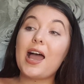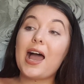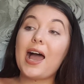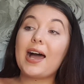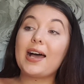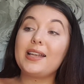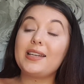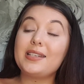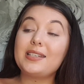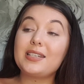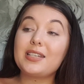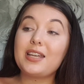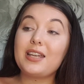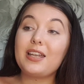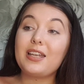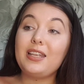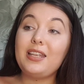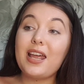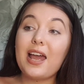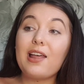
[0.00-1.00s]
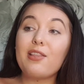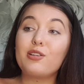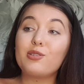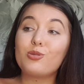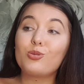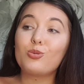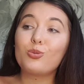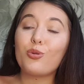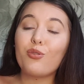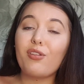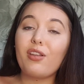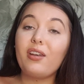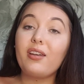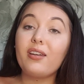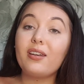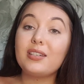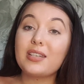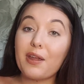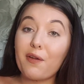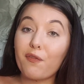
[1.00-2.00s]
And yeah, there's
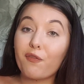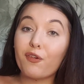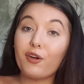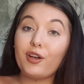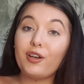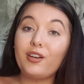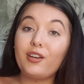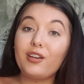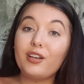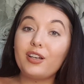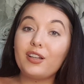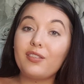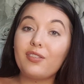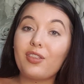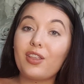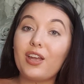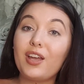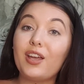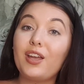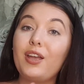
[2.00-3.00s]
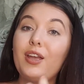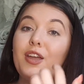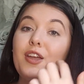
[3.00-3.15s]
nothing different that